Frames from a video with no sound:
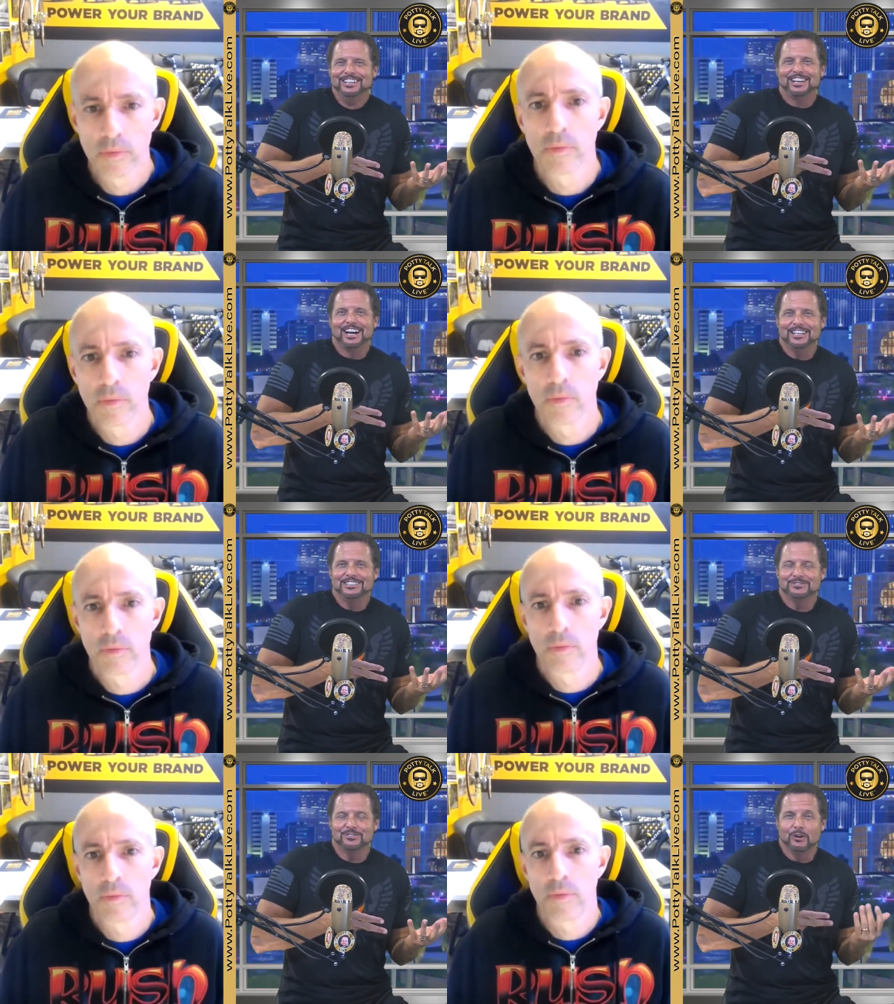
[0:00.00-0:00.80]

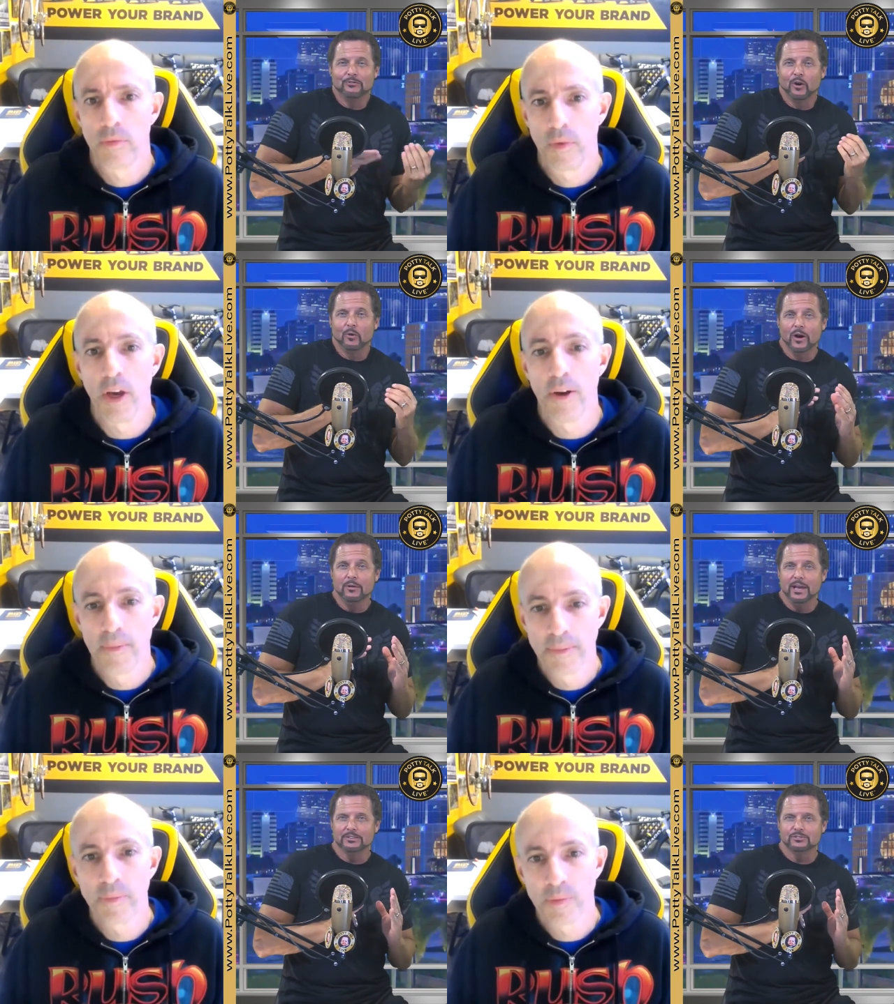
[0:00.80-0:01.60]
Speaker 1: guys, for, for a yeah.
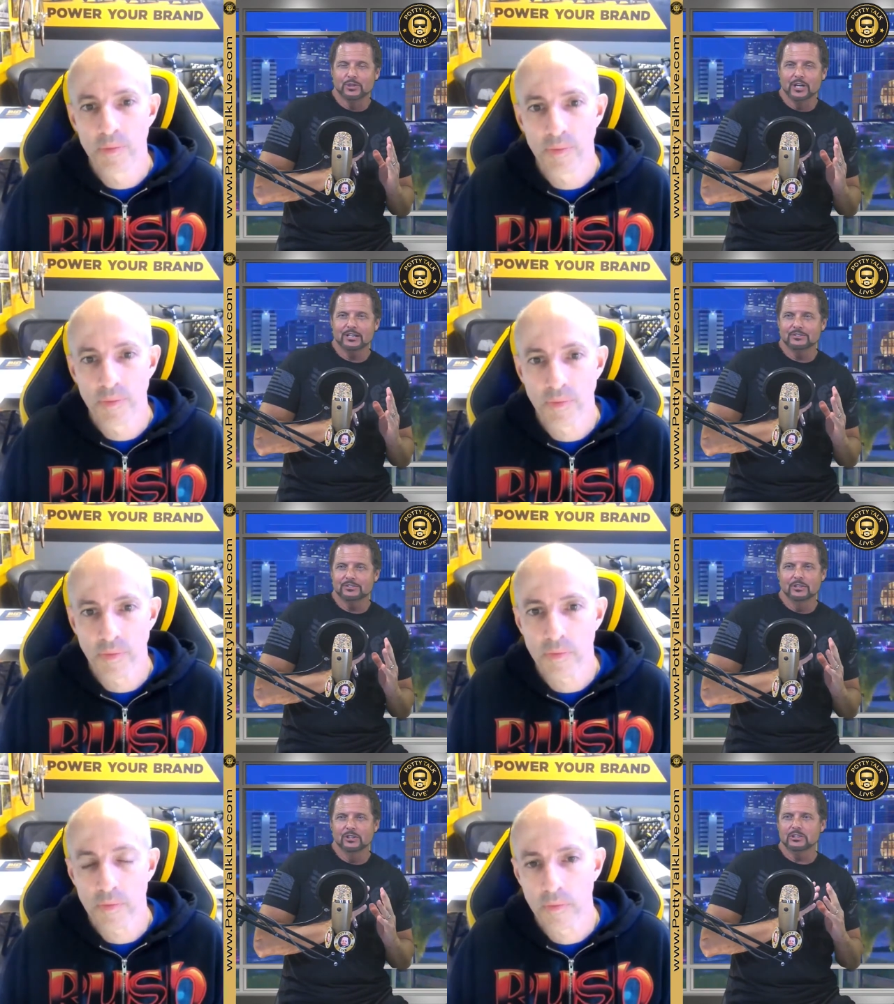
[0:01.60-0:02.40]
one man truck
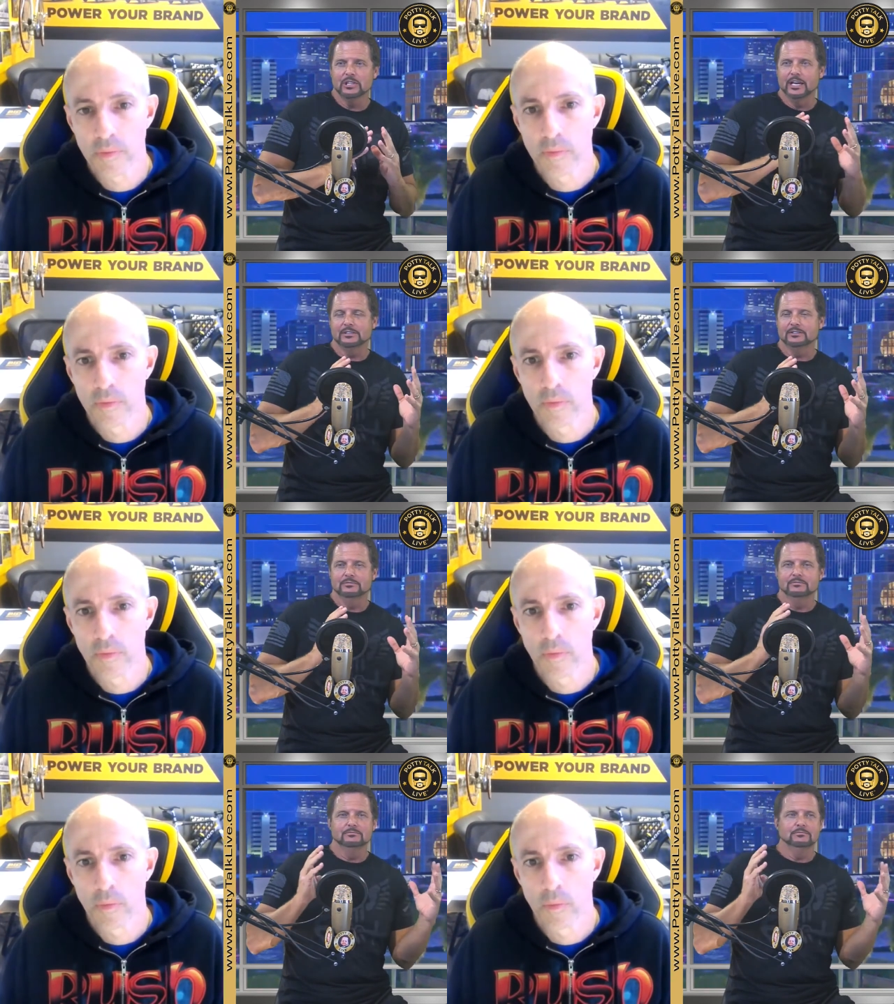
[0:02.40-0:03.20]
to look like,
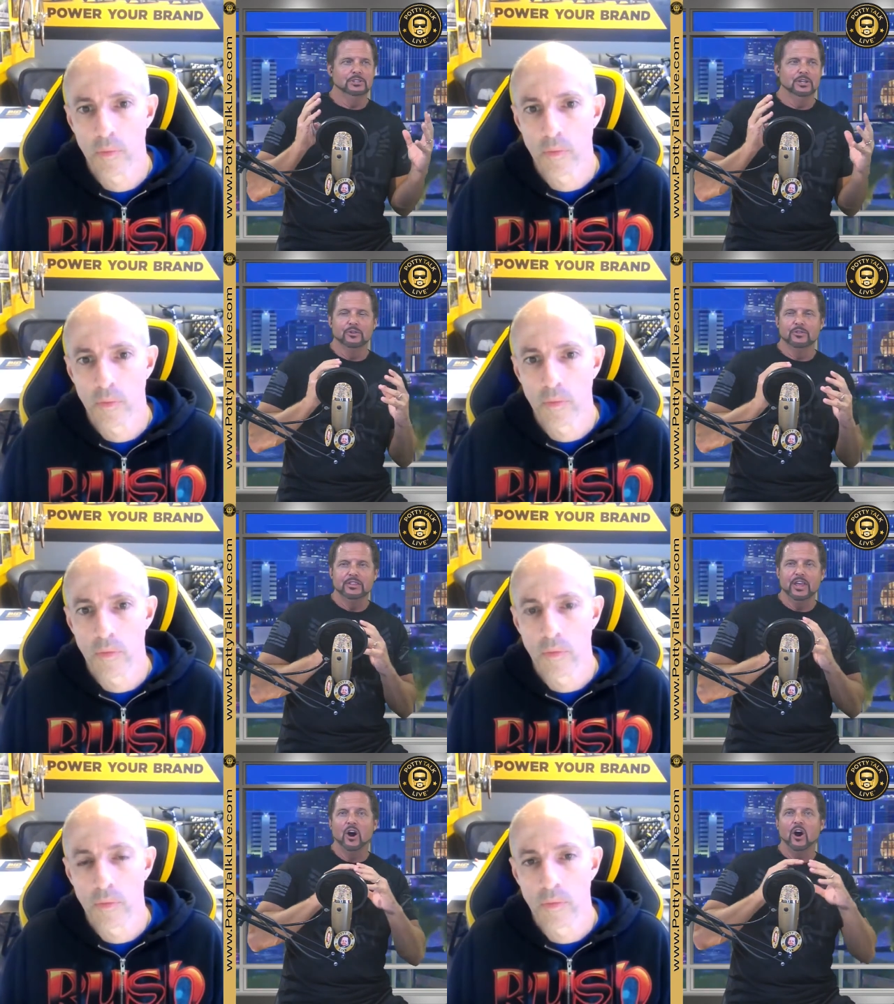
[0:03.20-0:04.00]
you know,
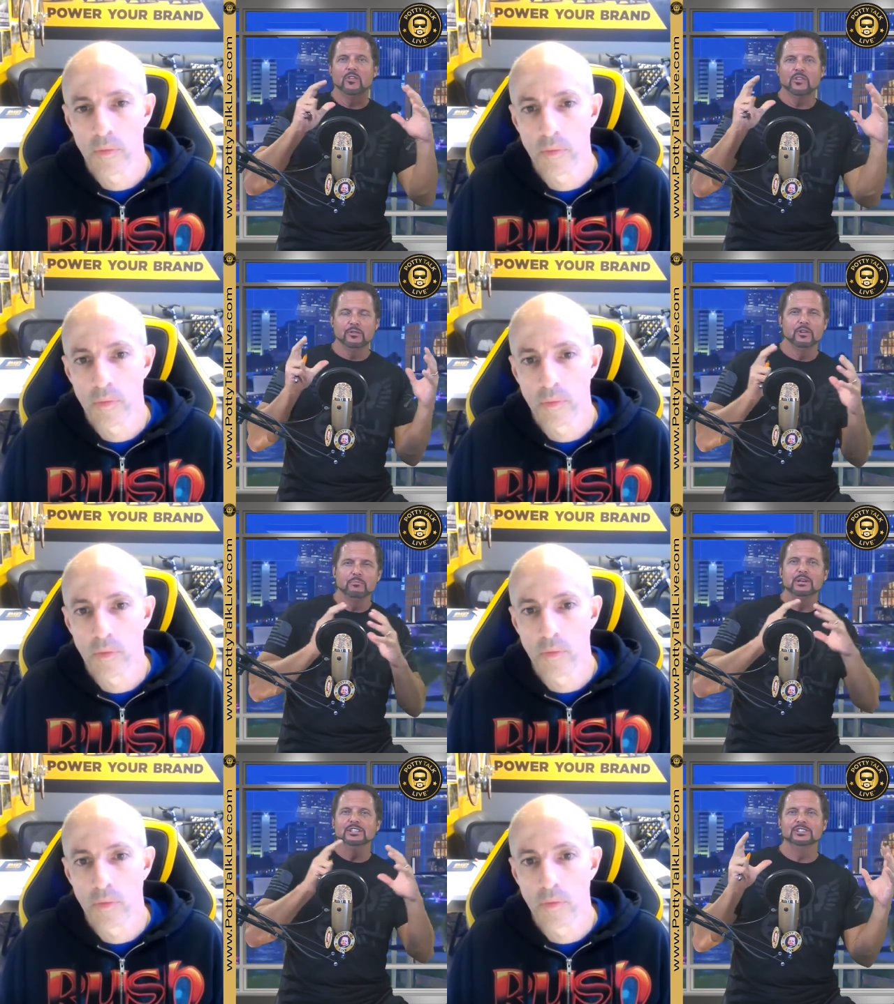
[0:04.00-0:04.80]
they are the, the
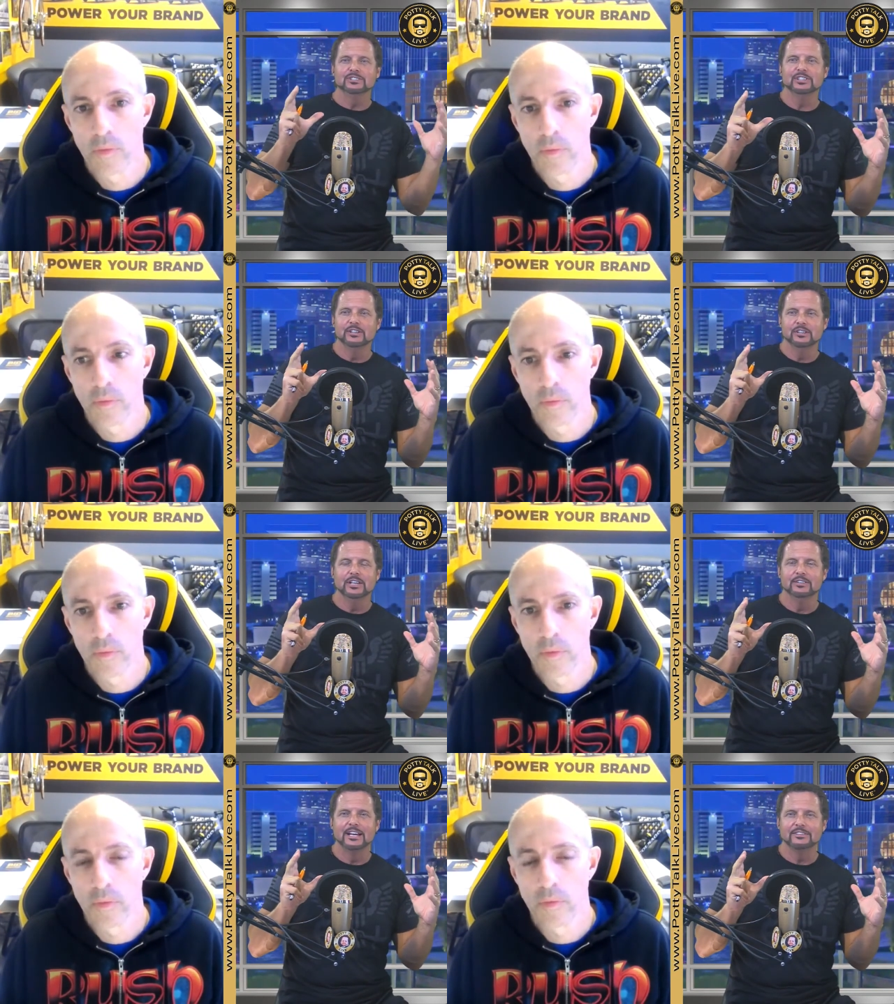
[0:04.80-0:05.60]
business in,
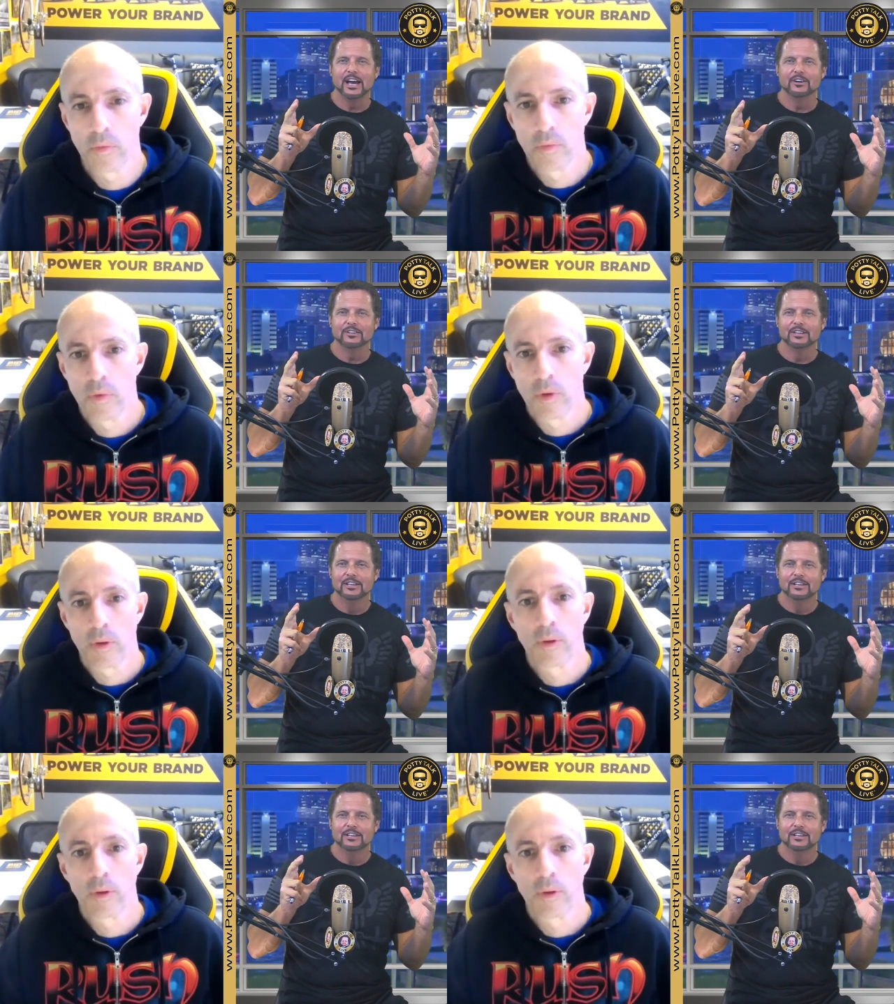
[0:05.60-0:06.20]
in that town.